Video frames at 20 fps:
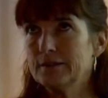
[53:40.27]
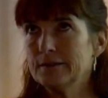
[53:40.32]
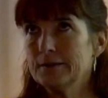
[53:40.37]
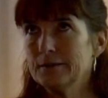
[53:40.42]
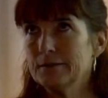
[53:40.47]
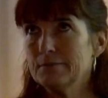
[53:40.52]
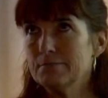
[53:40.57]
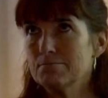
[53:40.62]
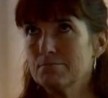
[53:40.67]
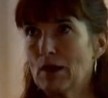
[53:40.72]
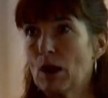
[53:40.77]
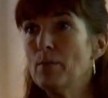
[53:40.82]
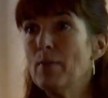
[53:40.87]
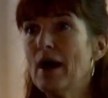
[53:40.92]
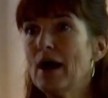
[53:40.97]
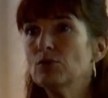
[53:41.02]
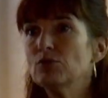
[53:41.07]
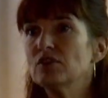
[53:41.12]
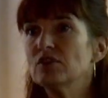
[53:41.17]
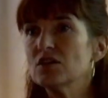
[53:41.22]

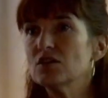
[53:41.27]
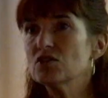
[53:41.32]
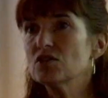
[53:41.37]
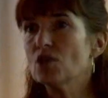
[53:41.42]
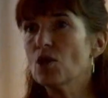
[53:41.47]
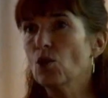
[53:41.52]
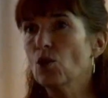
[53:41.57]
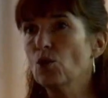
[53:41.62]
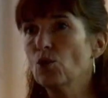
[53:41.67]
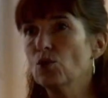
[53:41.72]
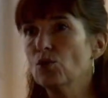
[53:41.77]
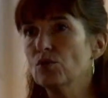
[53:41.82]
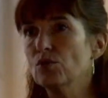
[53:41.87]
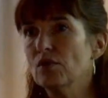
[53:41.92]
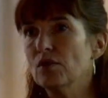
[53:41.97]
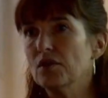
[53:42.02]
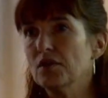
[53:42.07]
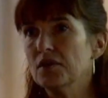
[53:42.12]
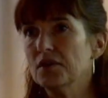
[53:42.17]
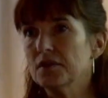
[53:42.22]
about this
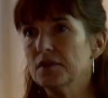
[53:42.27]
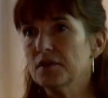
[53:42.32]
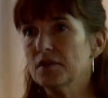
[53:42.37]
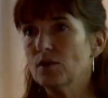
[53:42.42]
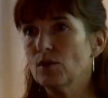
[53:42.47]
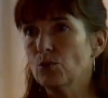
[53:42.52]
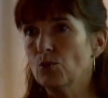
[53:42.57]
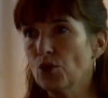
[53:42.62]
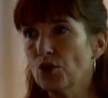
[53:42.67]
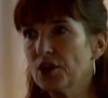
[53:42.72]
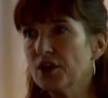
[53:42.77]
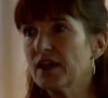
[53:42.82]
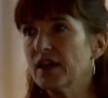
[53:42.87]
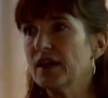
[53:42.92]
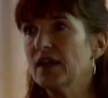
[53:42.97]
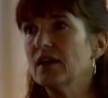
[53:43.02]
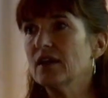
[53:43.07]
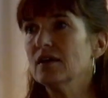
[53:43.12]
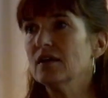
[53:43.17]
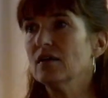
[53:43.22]
whole
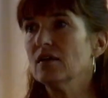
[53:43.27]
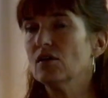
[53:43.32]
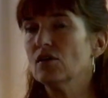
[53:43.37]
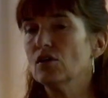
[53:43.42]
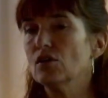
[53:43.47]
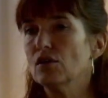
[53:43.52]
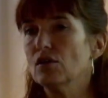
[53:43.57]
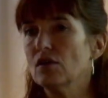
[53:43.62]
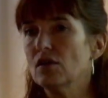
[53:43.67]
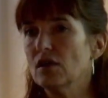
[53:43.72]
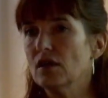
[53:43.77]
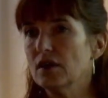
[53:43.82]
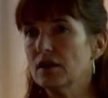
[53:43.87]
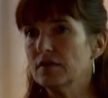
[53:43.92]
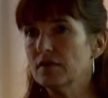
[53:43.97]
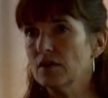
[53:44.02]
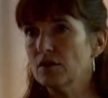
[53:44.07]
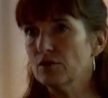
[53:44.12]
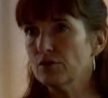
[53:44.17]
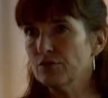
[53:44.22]
working
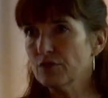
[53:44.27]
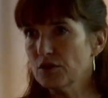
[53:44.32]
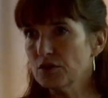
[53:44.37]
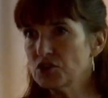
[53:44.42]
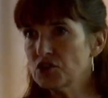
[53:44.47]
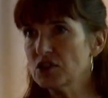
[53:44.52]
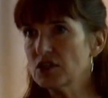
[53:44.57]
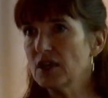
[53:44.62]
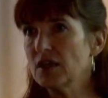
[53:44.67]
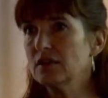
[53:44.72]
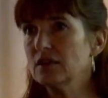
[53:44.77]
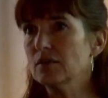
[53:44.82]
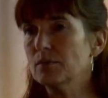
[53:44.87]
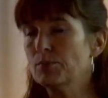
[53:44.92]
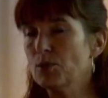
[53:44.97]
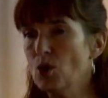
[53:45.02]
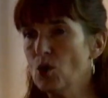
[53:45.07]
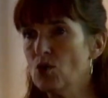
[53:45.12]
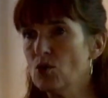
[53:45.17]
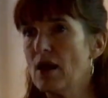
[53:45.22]
and the functioning, the
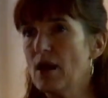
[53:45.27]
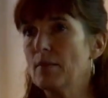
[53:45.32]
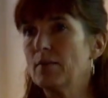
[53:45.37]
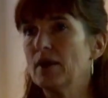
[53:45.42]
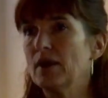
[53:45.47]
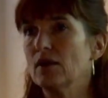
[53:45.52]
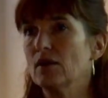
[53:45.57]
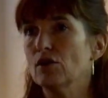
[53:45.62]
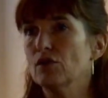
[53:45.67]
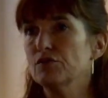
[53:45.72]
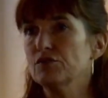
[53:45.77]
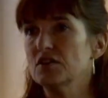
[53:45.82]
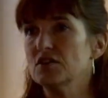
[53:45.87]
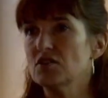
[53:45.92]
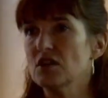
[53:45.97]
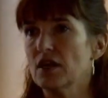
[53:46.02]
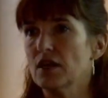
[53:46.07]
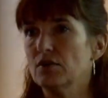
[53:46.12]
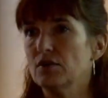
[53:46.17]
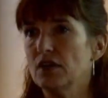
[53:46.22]
programming of
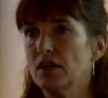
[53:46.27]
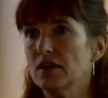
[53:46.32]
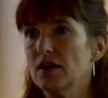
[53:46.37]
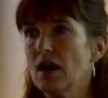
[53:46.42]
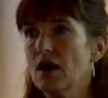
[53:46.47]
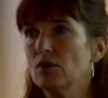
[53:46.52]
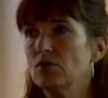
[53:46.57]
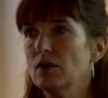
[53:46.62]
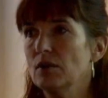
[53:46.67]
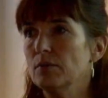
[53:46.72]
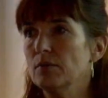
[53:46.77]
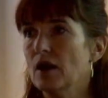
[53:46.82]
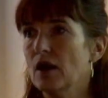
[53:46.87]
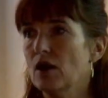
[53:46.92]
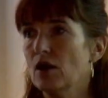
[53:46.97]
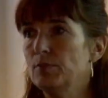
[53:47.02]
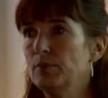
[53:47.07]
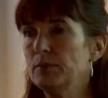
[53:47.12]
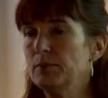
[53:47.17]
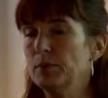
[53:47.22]
this area, and
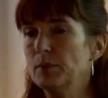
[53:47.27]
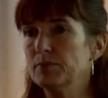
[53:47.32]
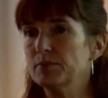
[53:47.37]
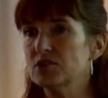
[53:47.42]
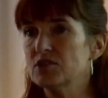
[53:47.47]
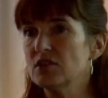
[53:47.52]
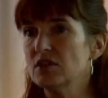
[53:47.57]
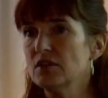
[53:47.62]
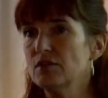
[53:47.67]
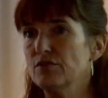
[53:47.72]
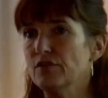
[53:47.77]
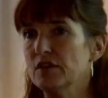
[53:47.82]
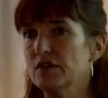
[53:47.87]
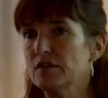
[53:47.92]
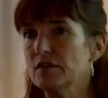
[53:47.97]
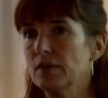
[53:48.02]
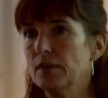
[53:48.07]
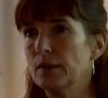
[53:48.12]
how people perceive it.